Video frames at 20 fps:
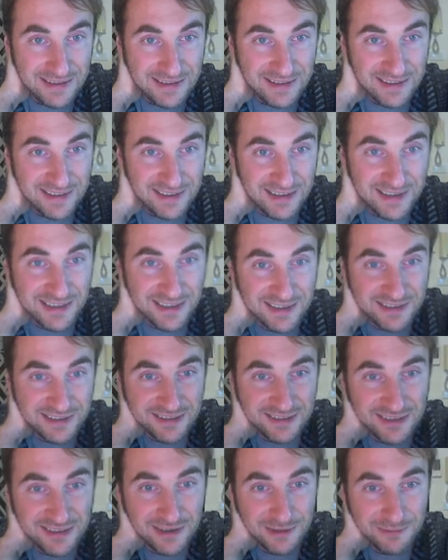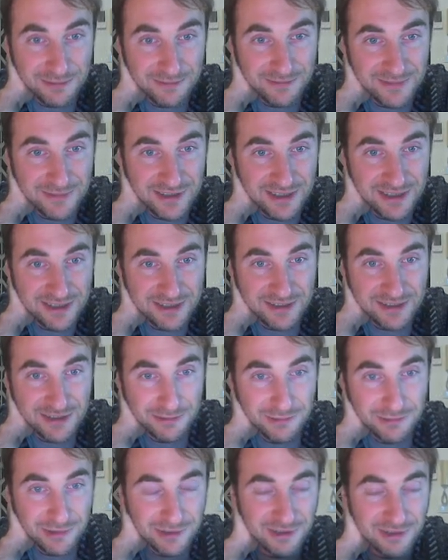and I
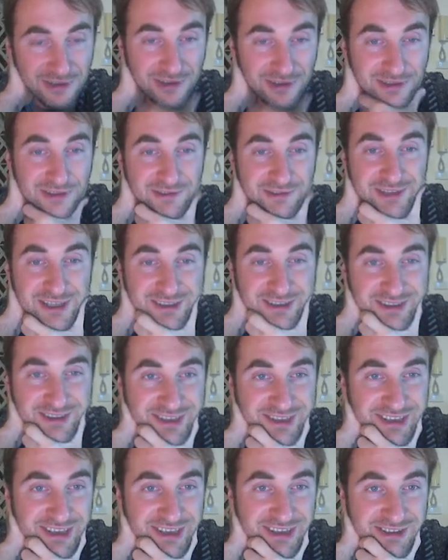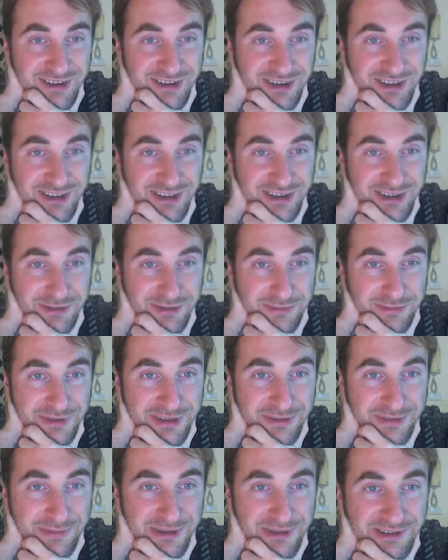jumbled all of that together a little
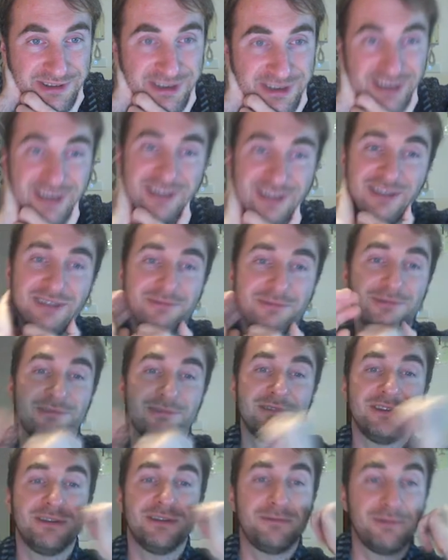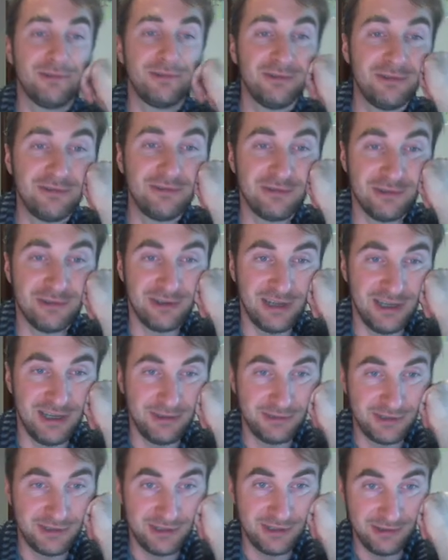bit, but okay, that will do for
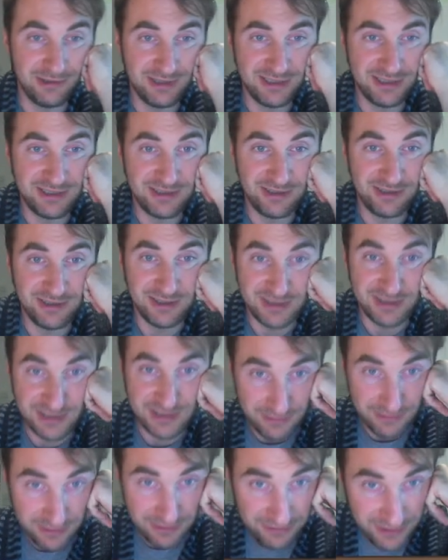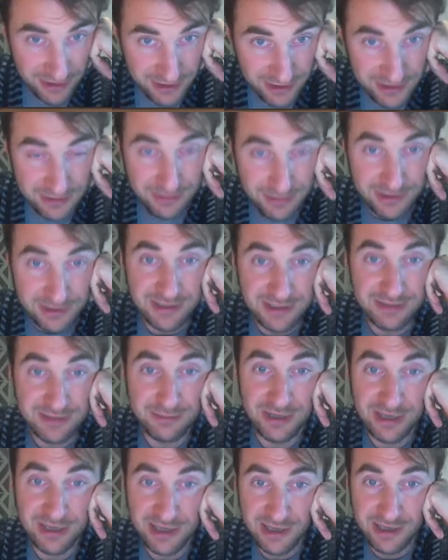now. So I started Save a Fox with this
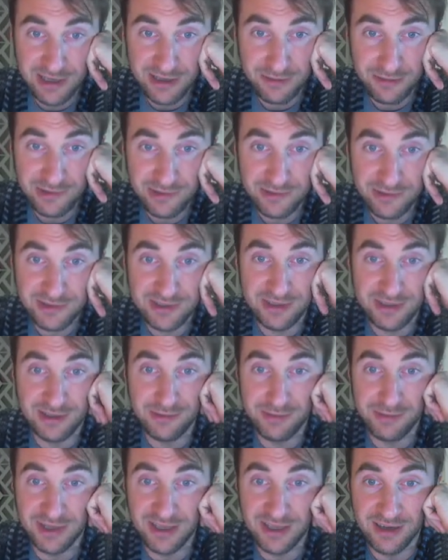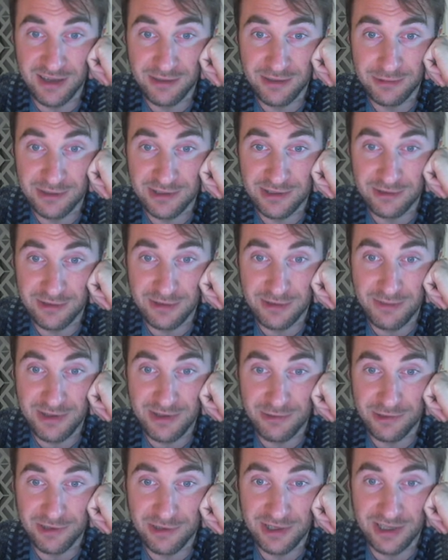many animals. At the beginning it was only me
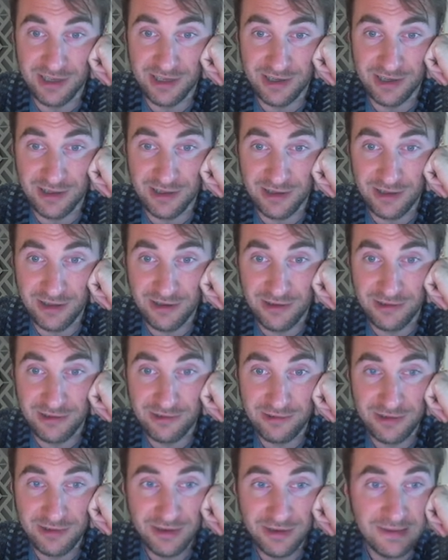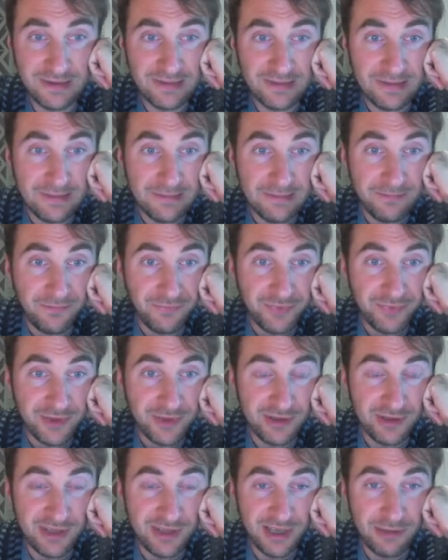working alone.
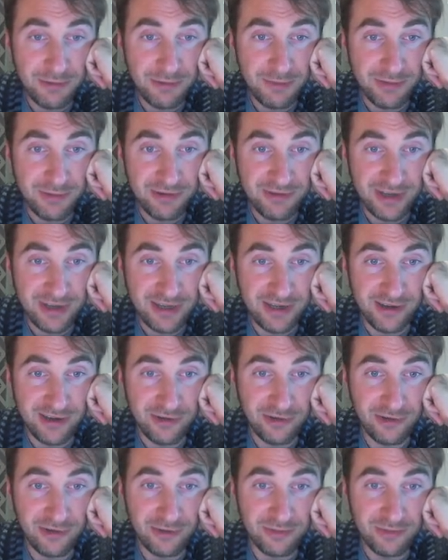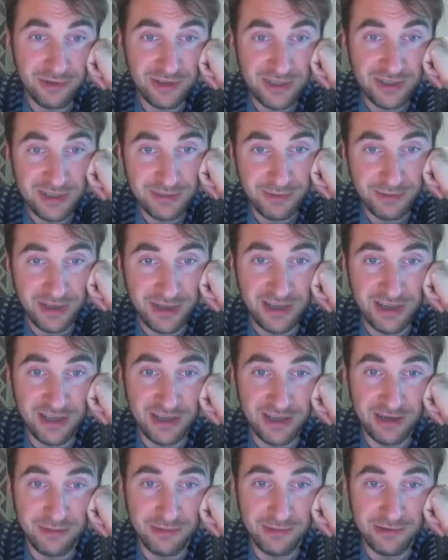Today we provide a home to this many
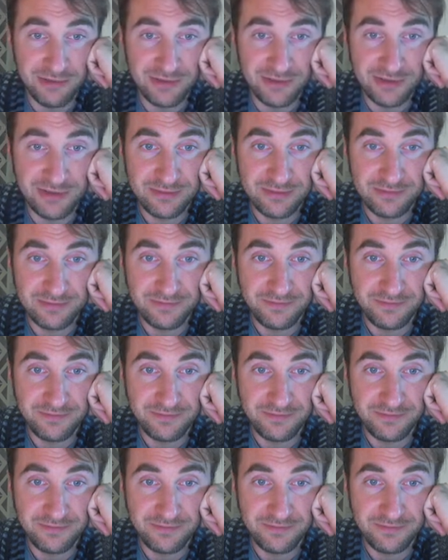animals.